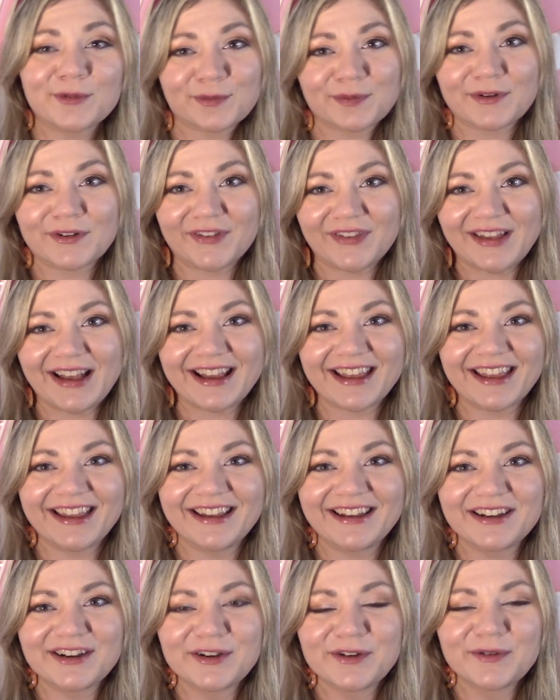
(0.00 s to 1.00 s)
per
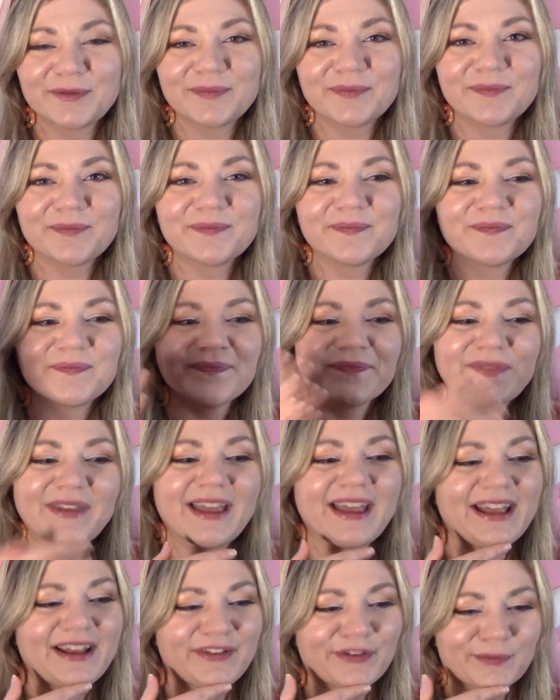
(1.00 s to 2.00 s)
second.
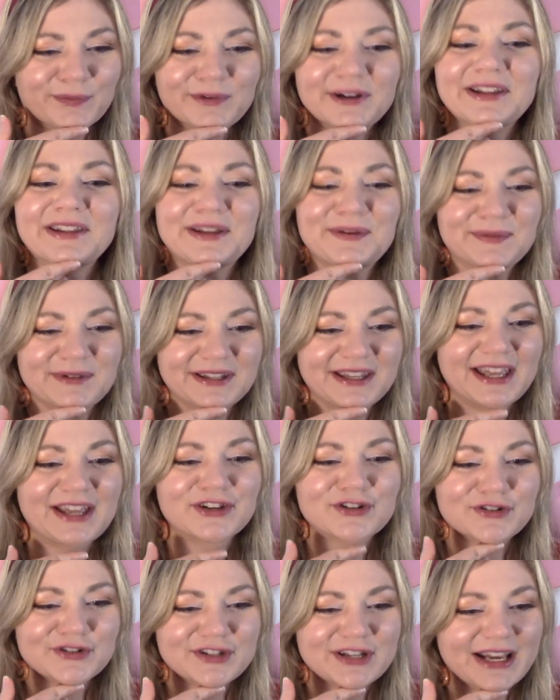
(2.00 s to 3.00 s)
It's really, really
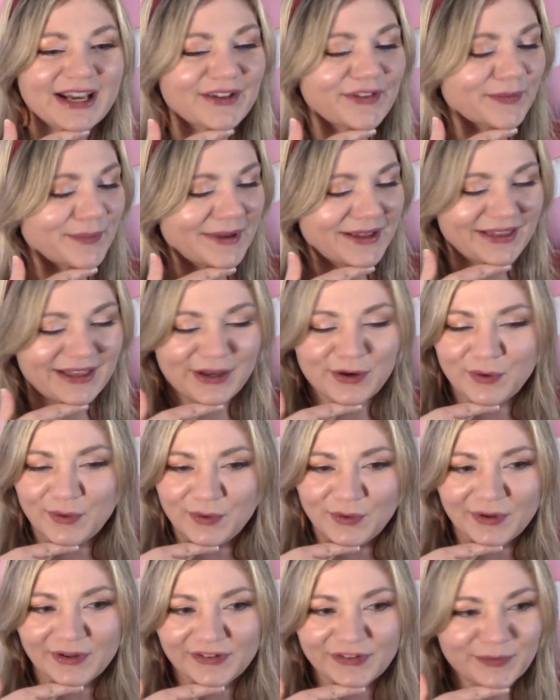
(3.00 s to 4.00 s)
interesting. It's really
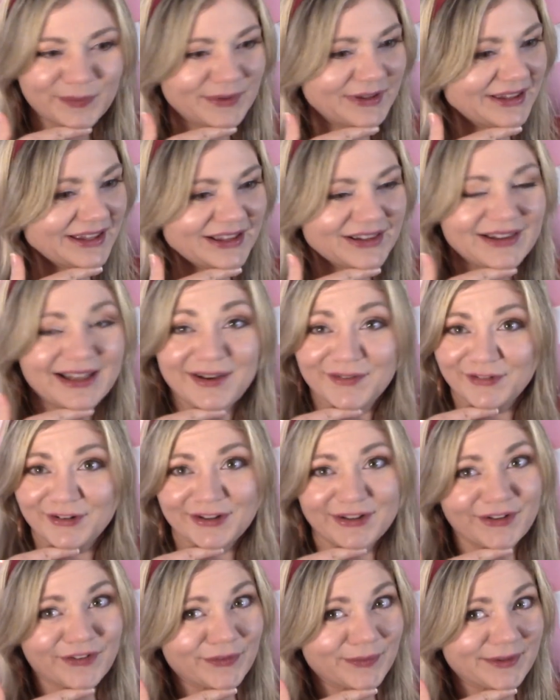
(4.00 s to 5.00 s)
cool. It's really clever
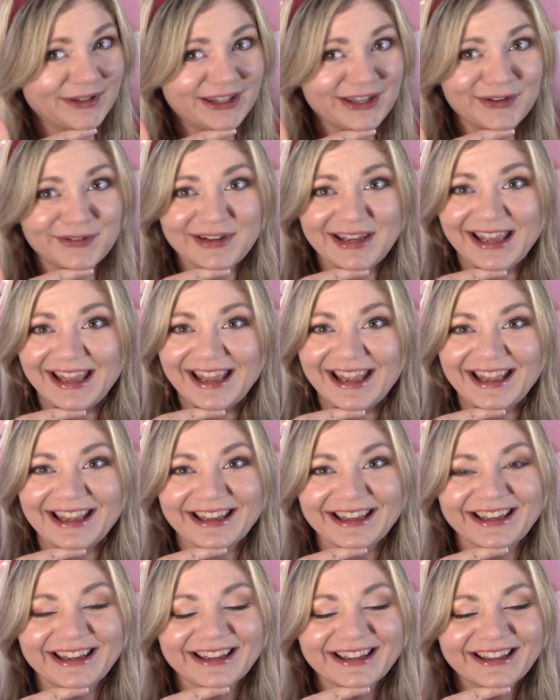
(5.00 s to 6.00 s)
and it's really
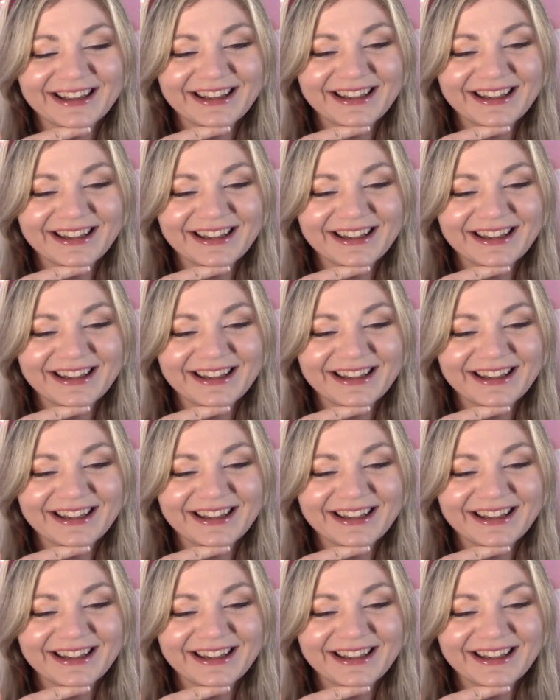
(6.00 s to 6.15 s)
unique.